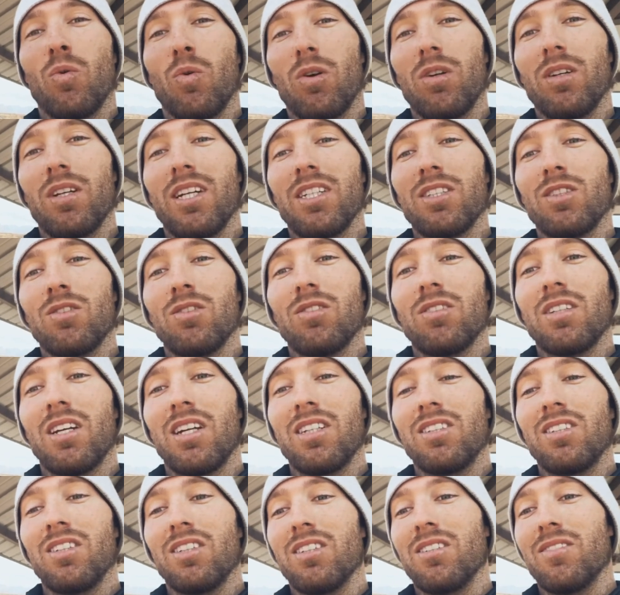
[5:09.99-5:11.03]
organized so it's
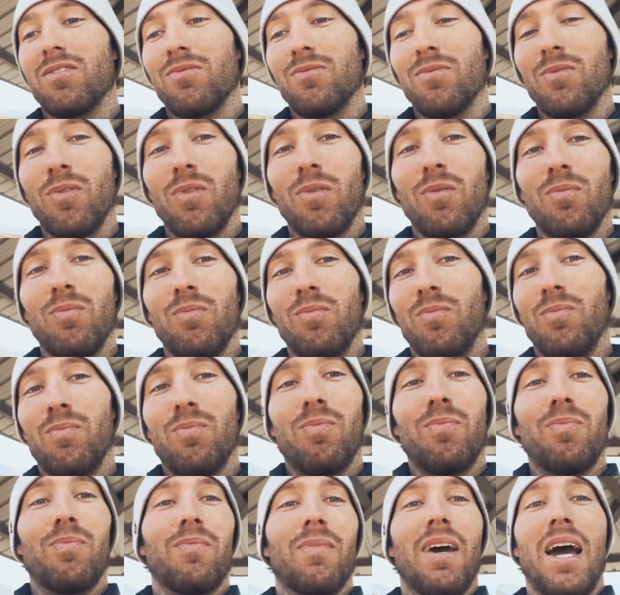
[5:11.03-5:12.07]
not just
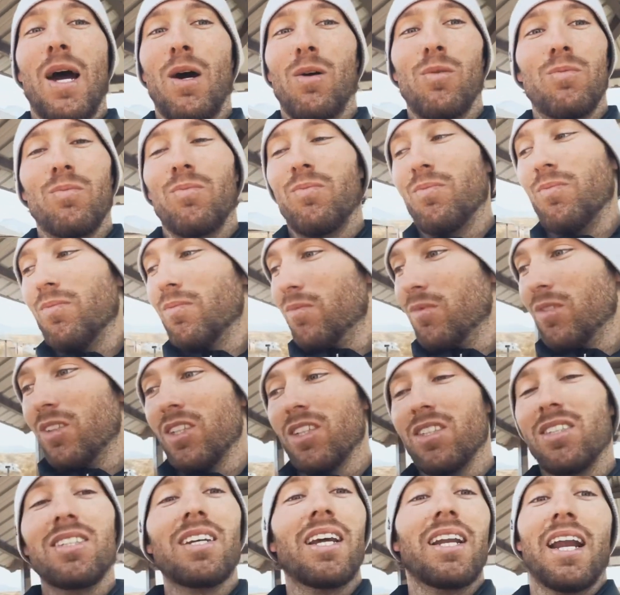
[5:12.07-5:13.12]
out,
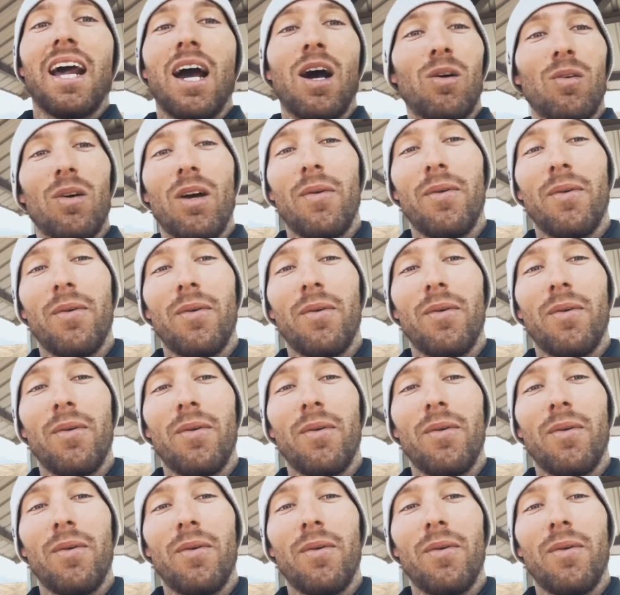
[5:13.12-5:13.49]
just sitting out.